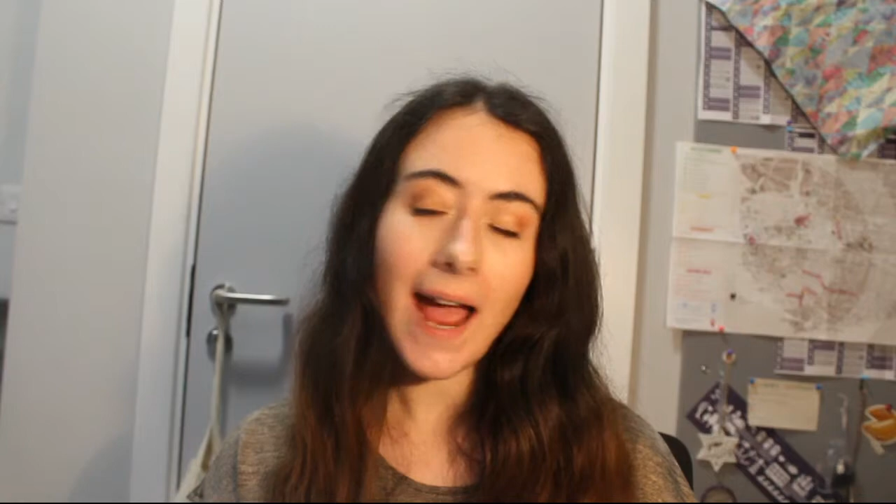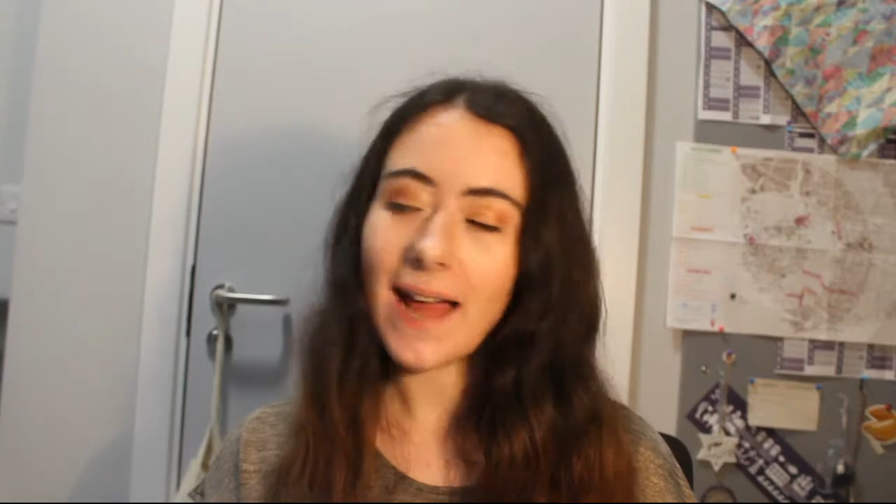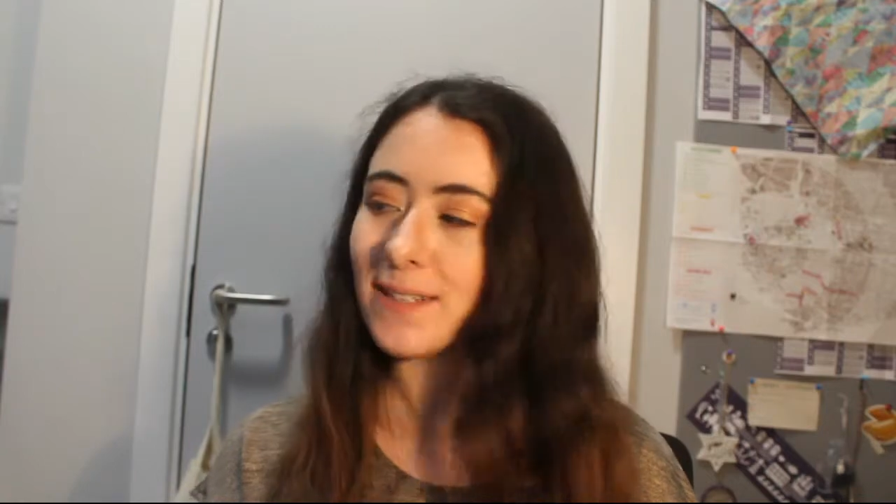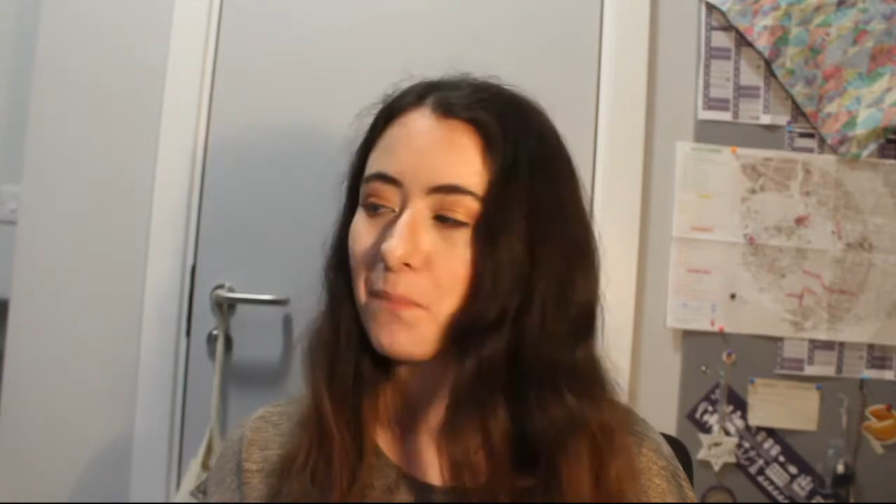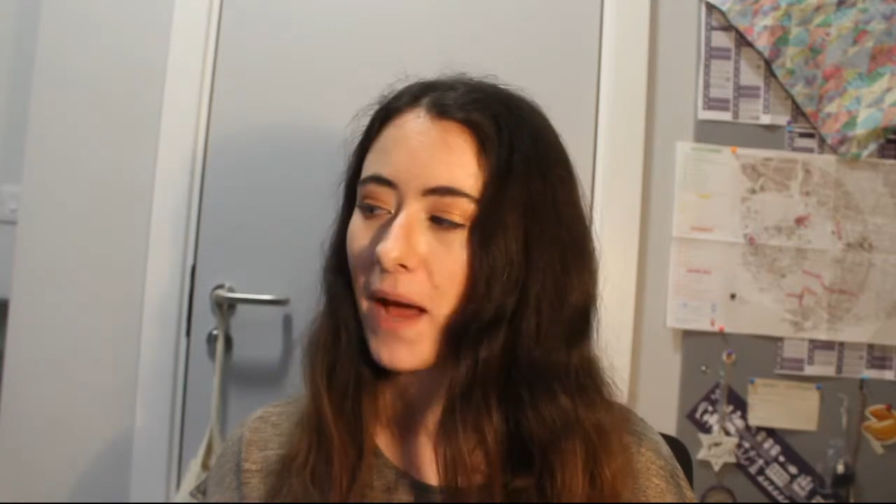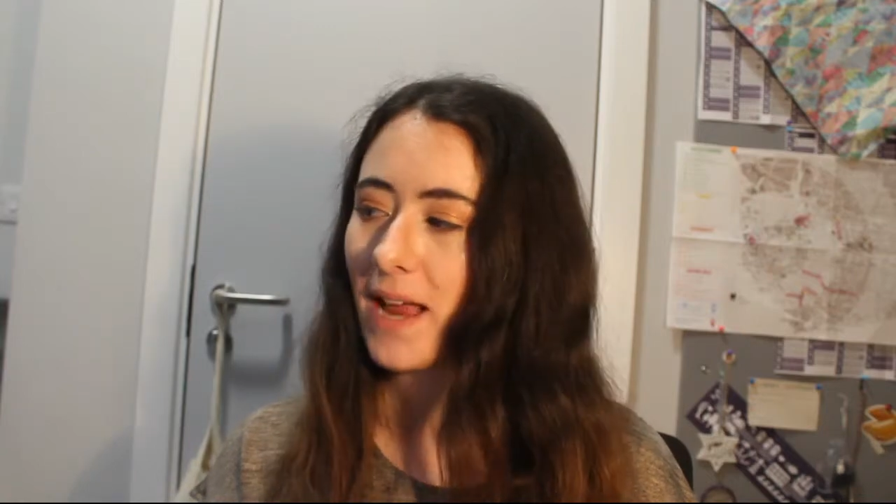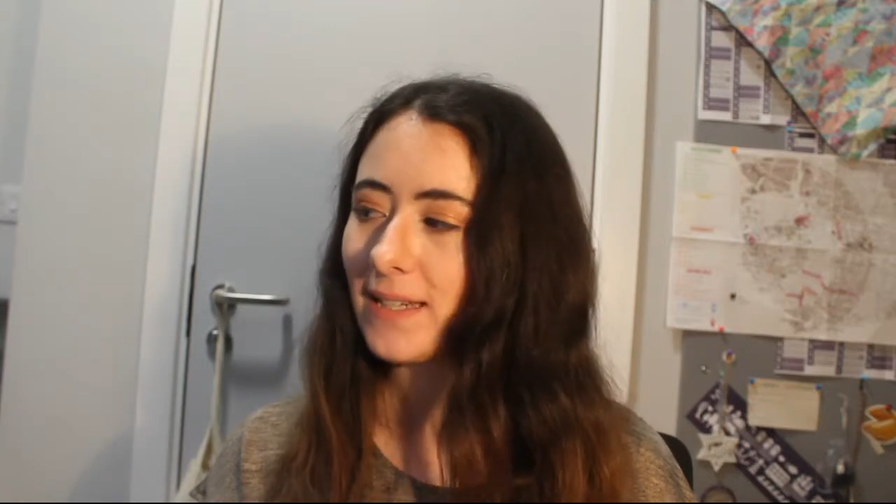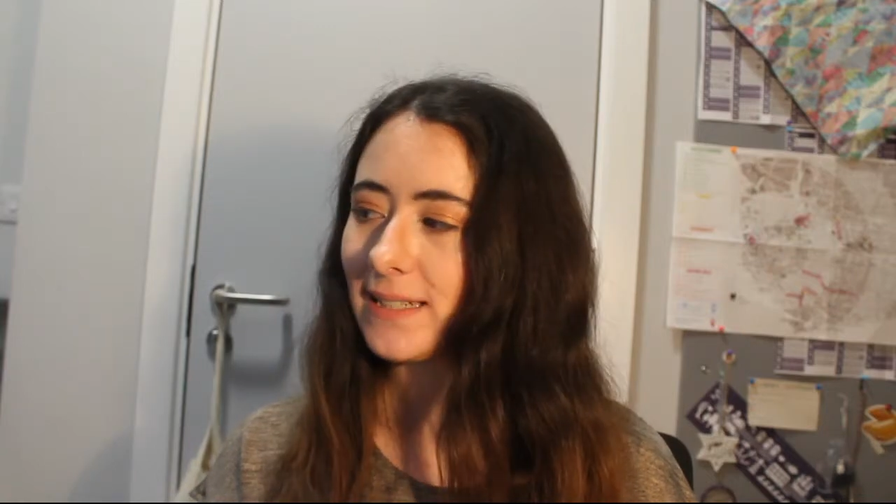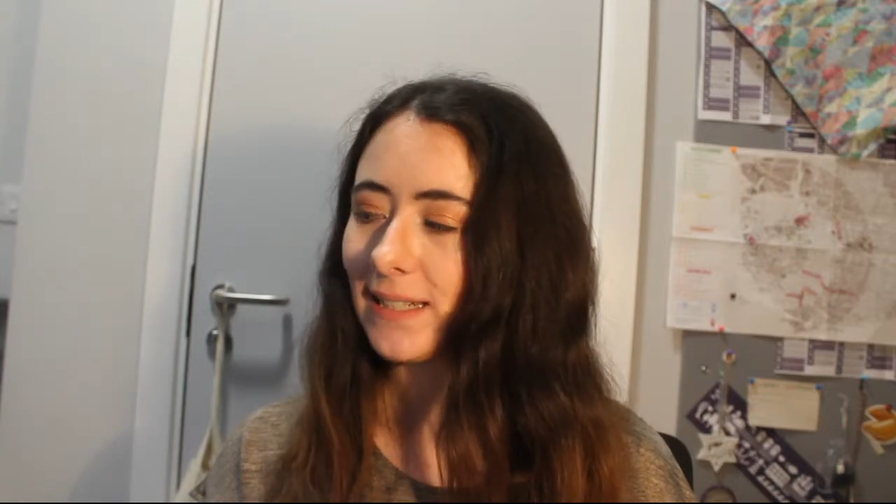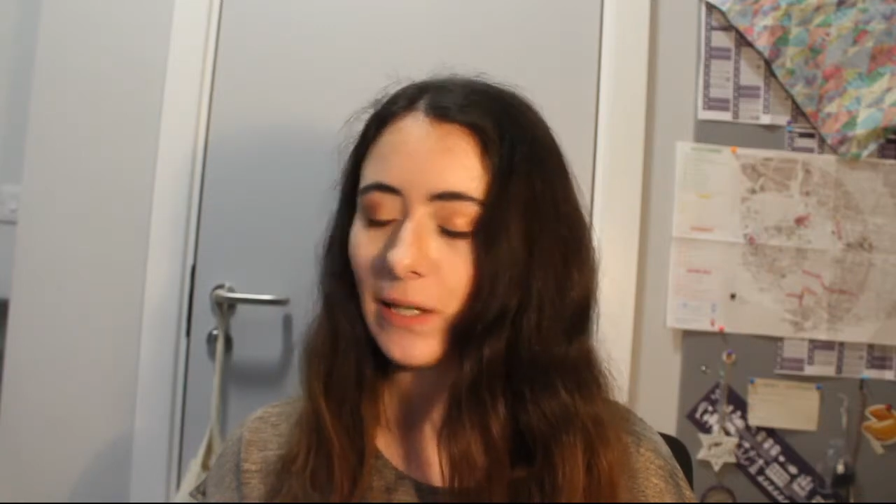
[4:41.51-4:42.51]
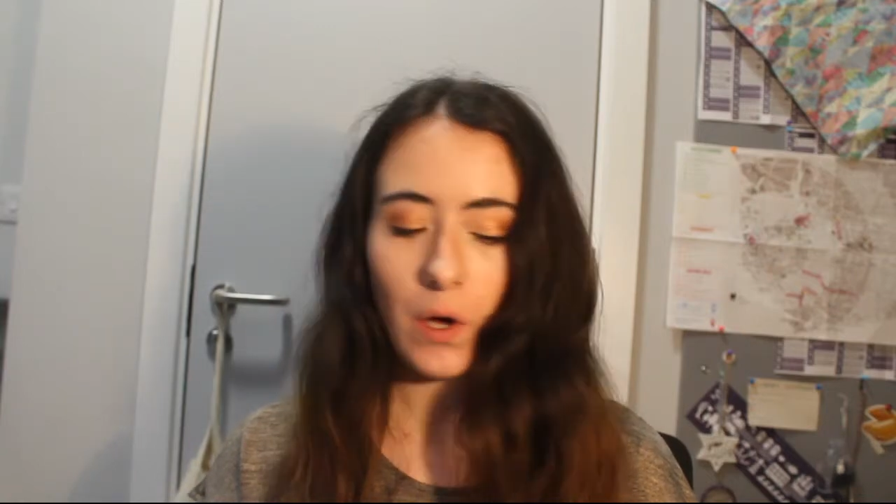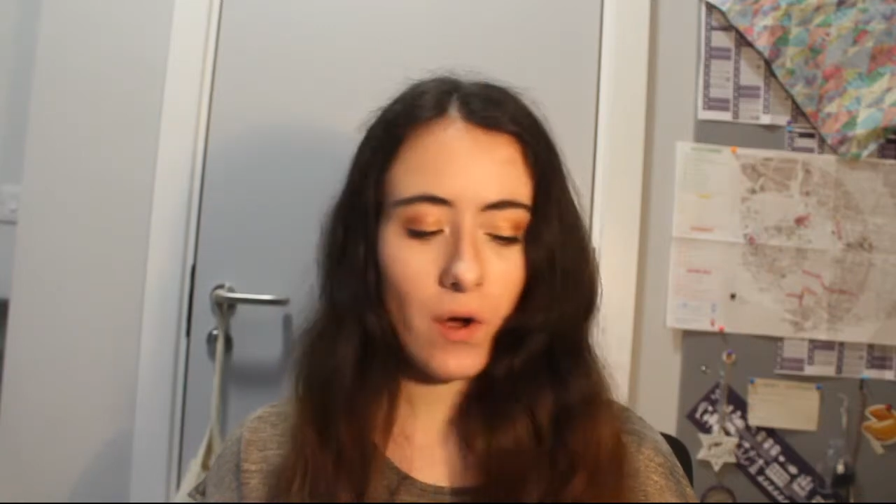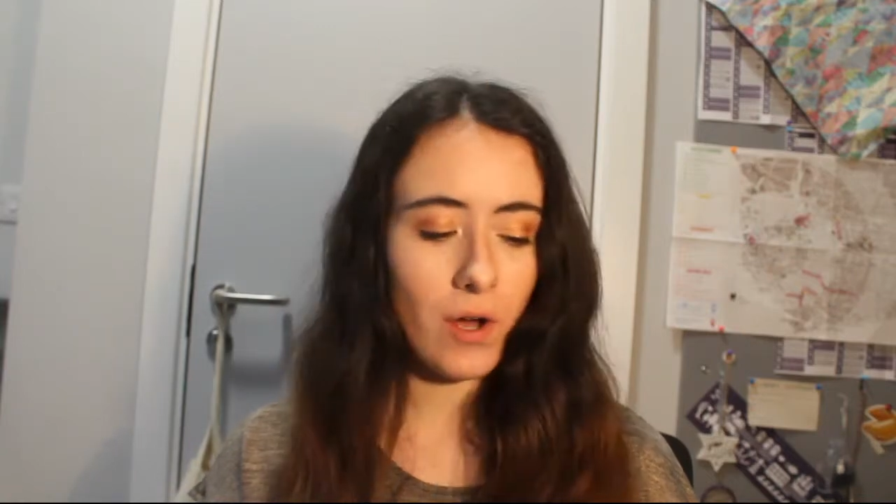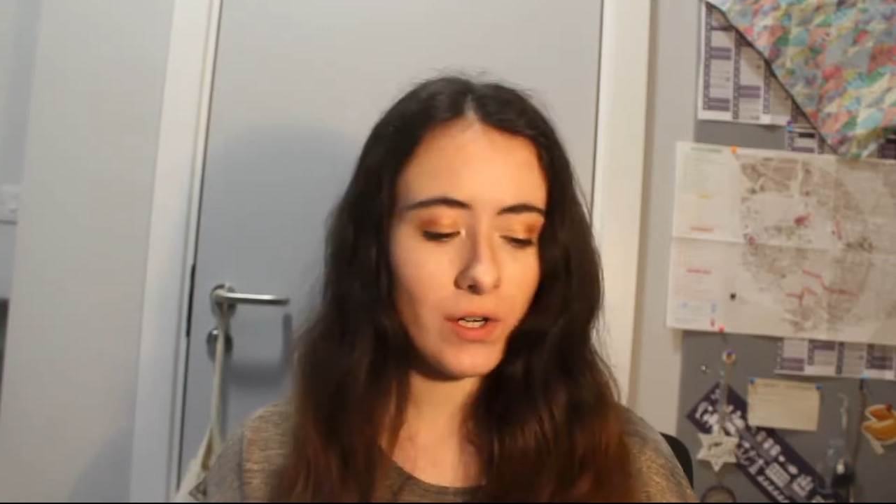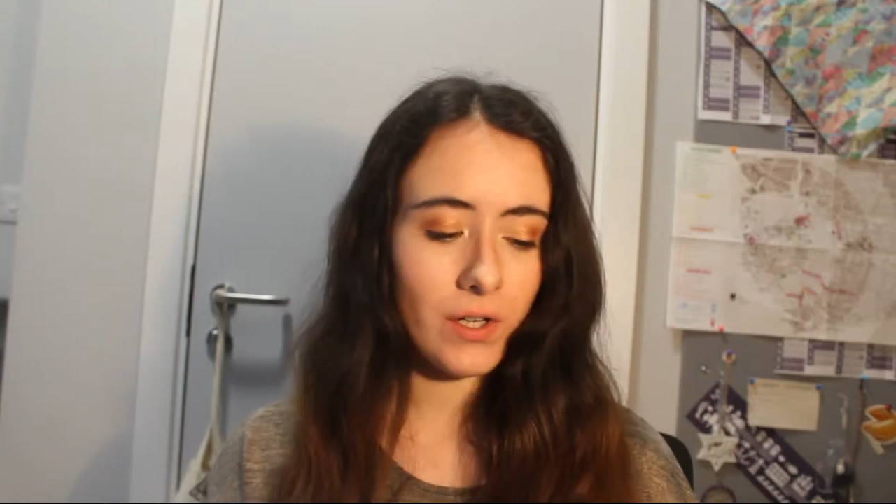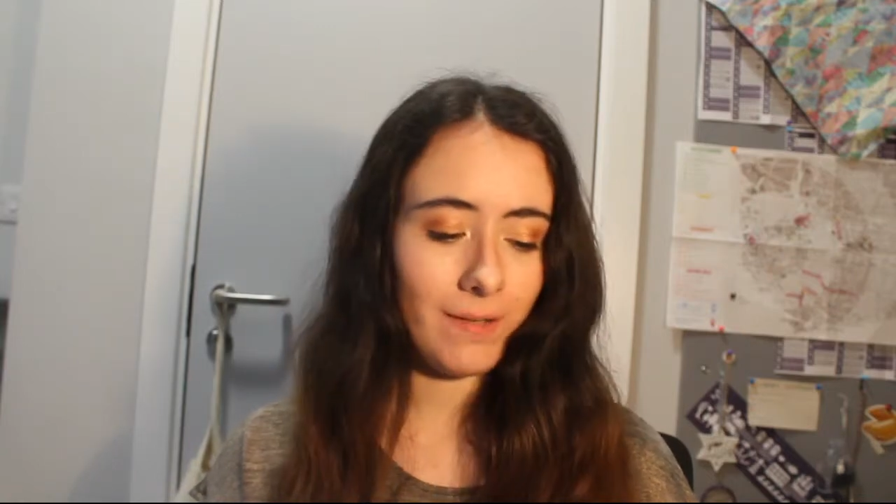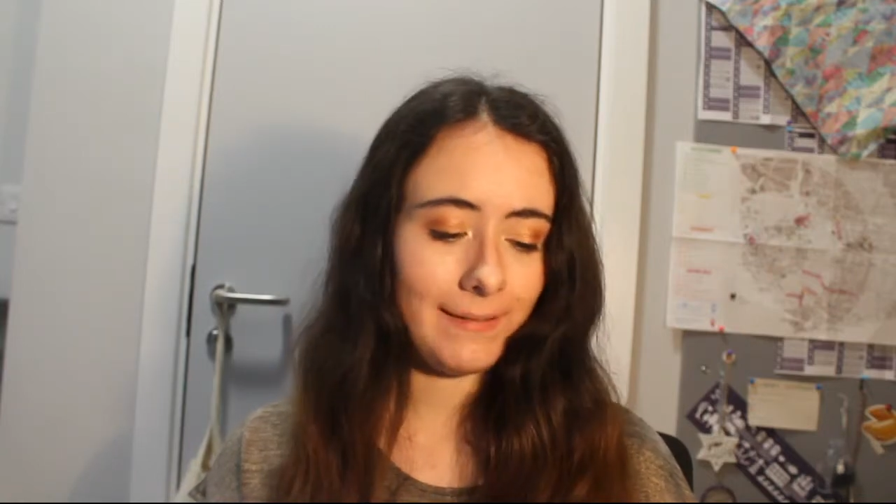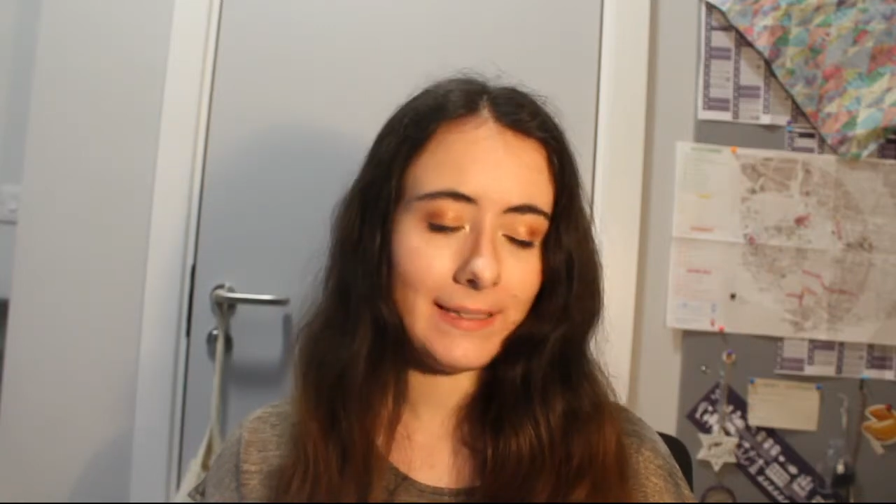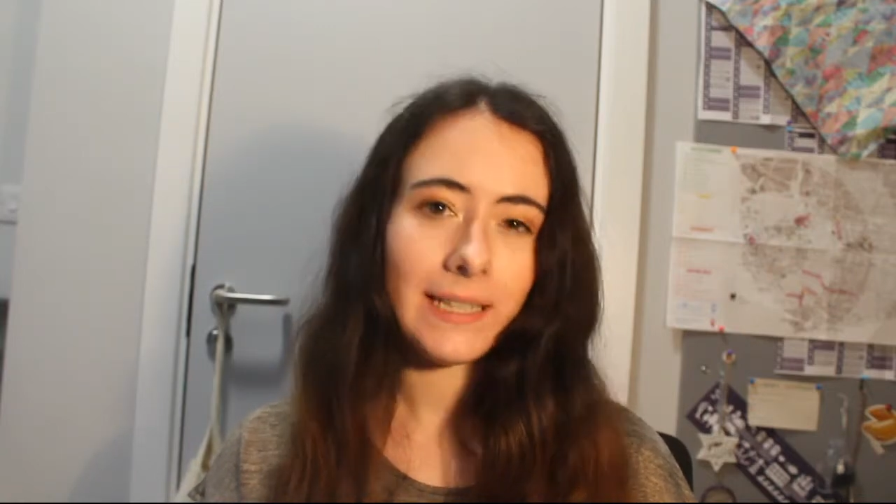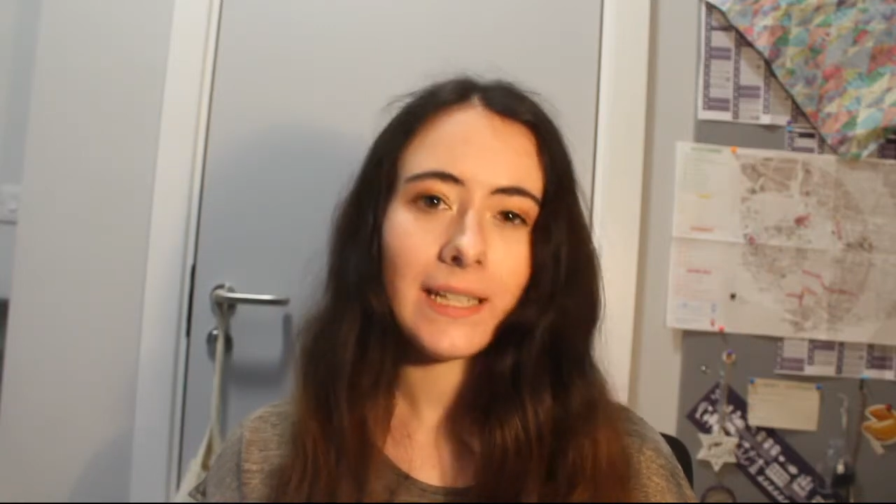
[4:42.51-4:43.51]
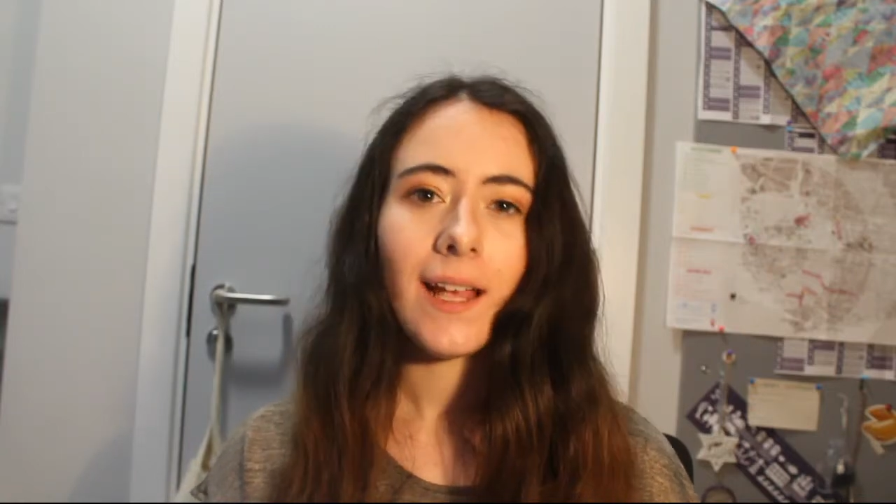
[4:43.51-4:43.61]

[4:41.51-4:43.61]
and depending on